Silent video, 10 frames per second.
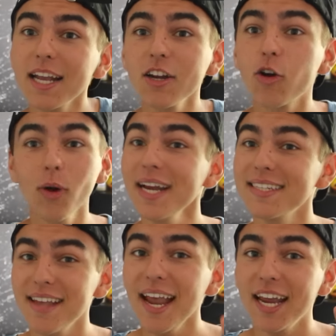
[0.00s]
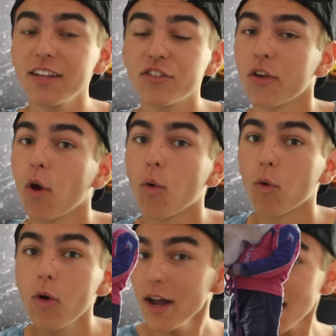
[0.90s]
Great Danes
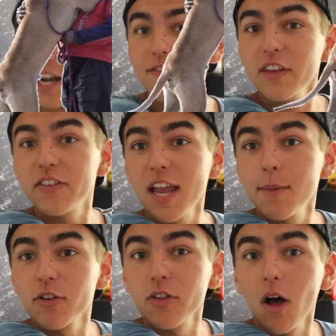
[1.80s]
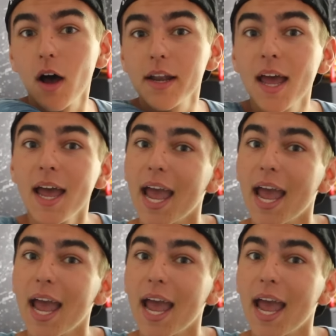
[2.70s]
run out of this neighbor's lawn